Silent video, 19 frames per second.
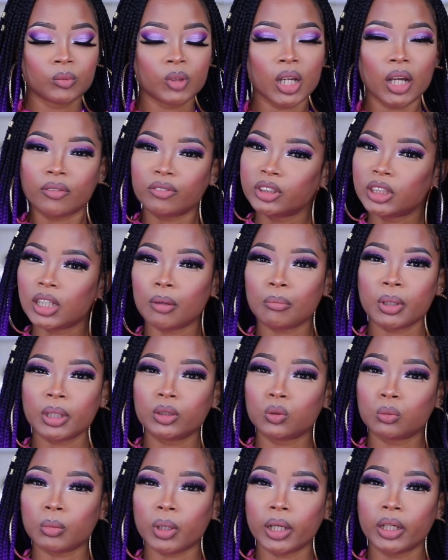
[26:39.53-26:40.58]
every time I
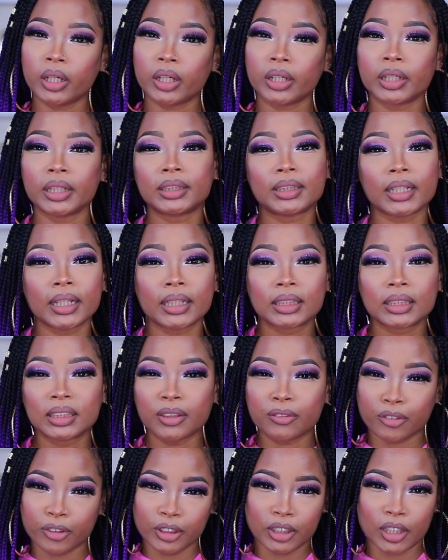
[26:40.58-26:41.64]
do my hair, it takes
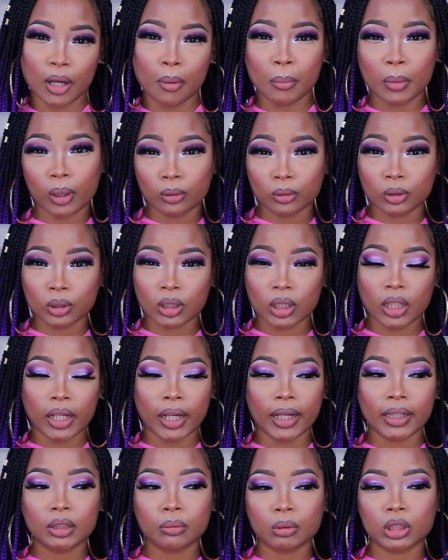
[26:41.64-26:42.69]
different amount,
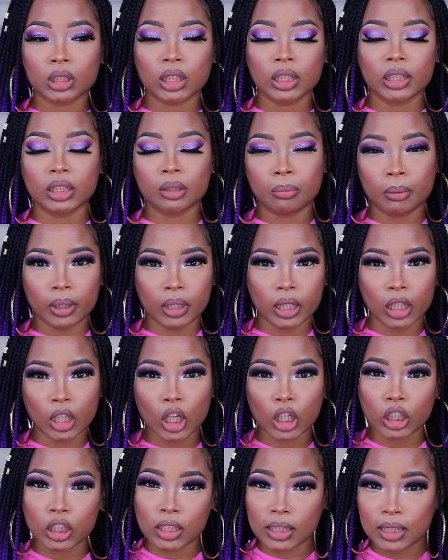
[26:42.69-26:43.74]
especially depending
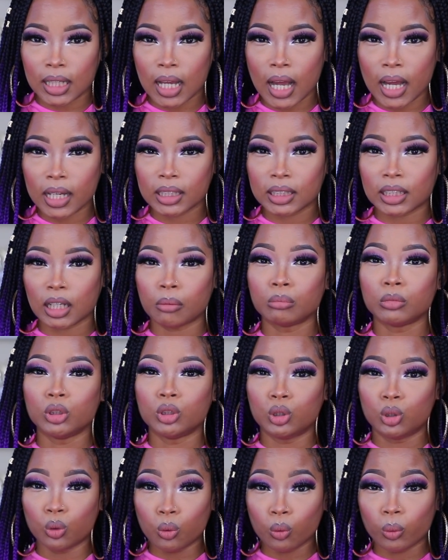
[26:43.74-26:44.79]
on the size I'm
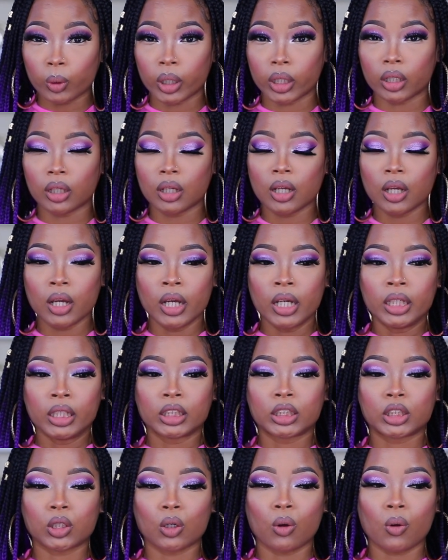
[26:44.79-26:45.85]
doing.
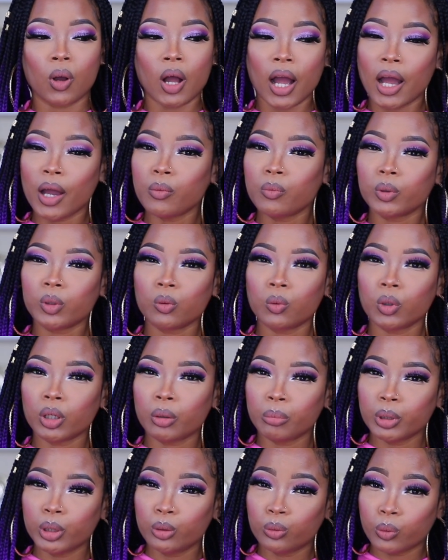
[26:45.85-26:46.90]
So I wouldn't want
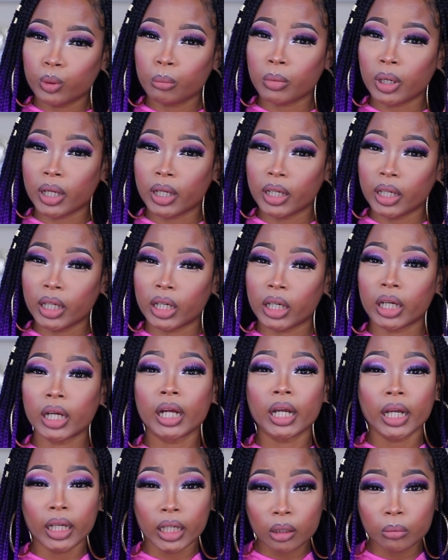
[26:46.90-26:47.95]
to be doing my hair
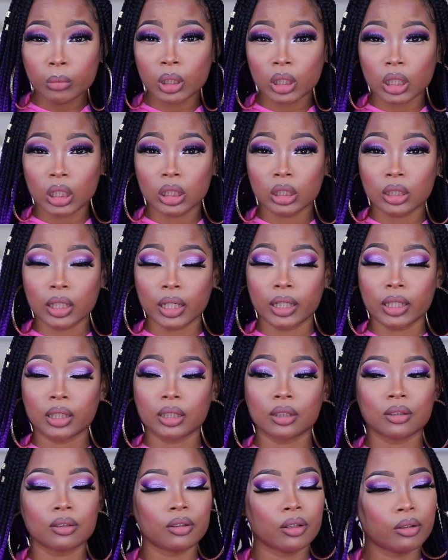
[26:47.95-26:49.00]
in the middle of the night
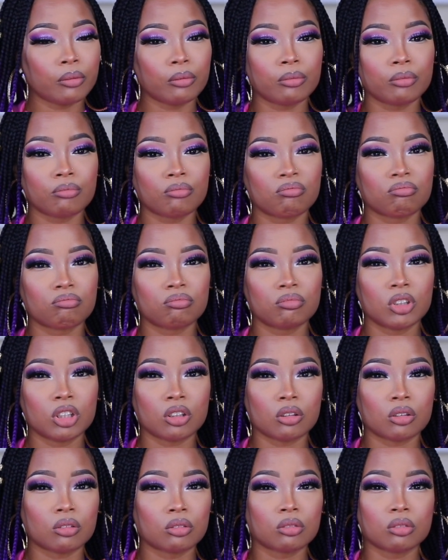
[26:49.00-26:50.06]
and, you
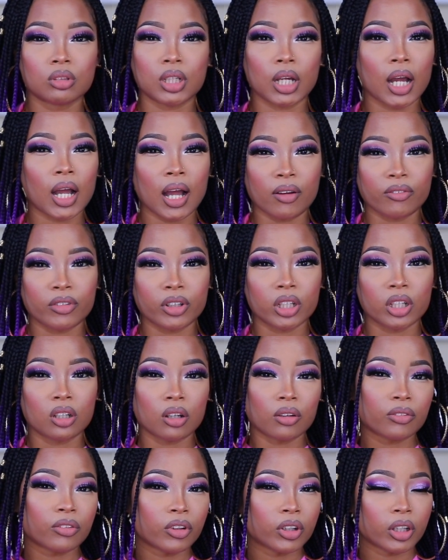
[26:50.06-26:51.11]
know, not having
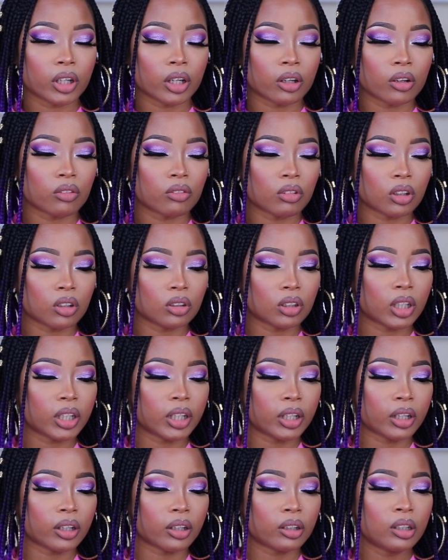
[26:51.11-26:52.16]
enough hair, run out of
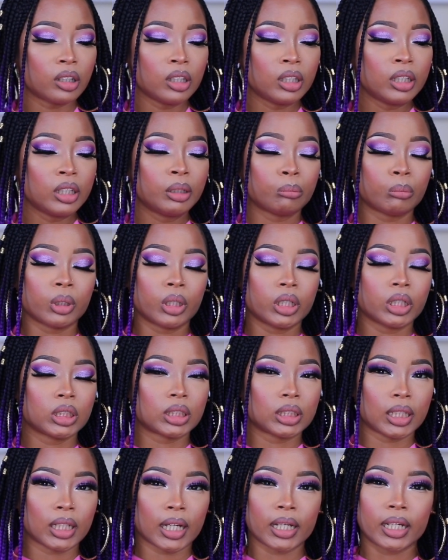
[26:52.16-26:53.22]
hair, because
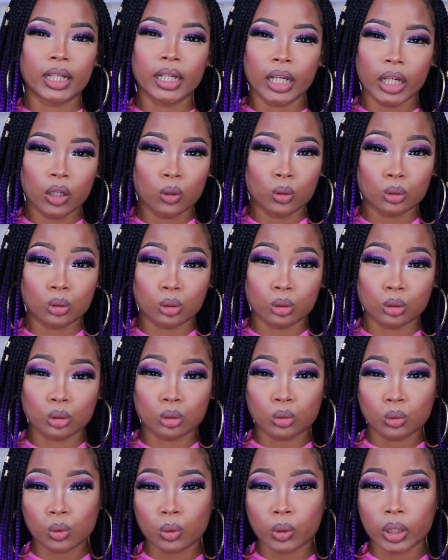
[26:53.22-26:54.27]
then I can't go to the
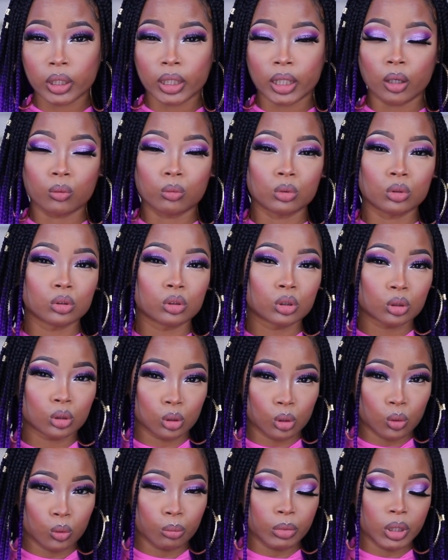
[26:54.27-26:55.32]
store and that will
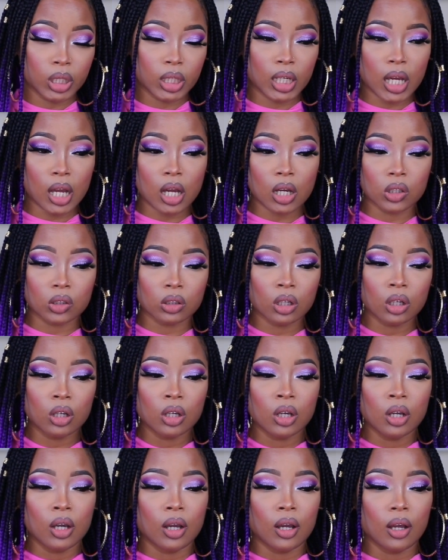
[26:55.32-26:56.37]
slow me down.
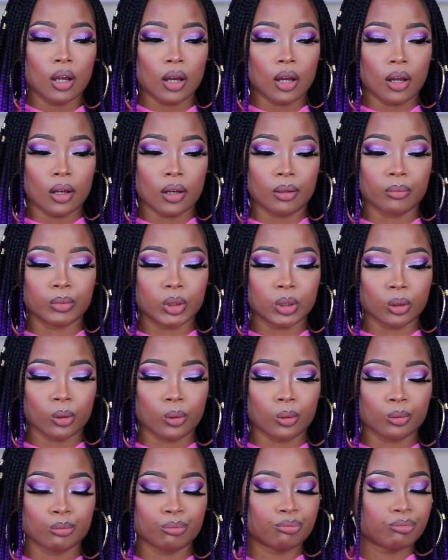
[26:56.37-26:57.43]

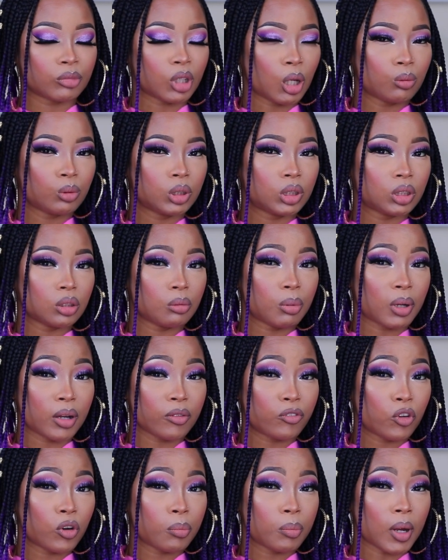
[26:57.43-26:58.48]
So I would still buy
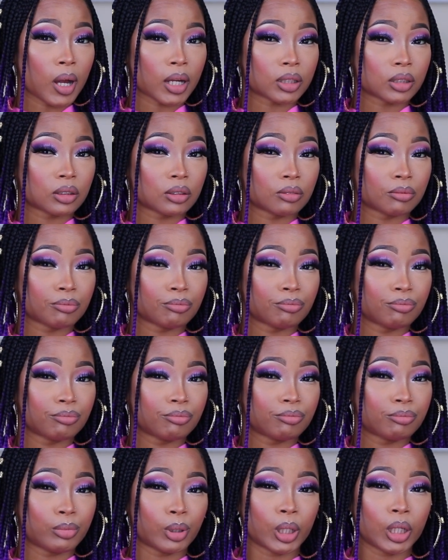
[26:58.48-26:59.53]
4 packs,
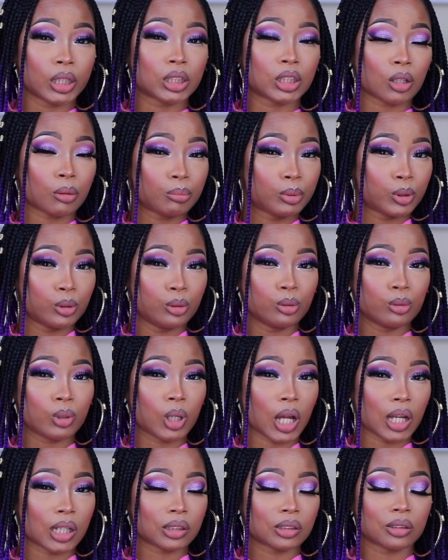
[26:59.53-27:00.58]
but it's up to you
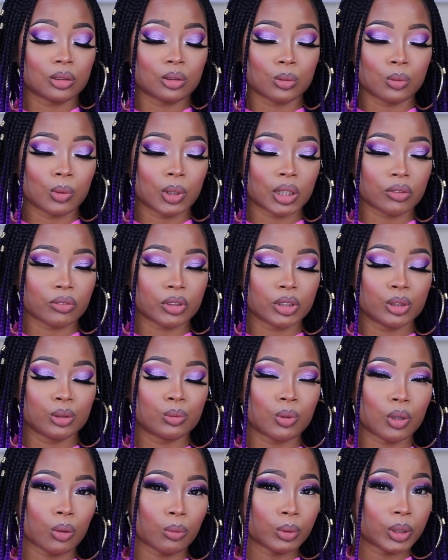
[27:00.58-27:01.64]
guys to do whatever you
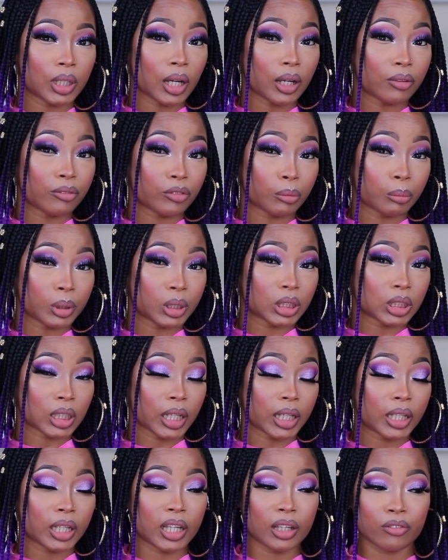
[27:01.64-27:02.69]
want with that information
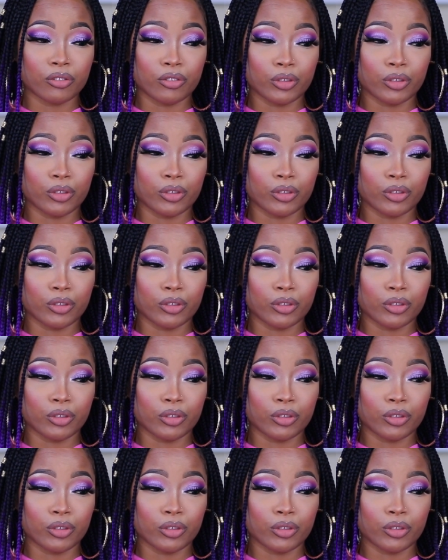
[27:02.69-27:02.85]
I give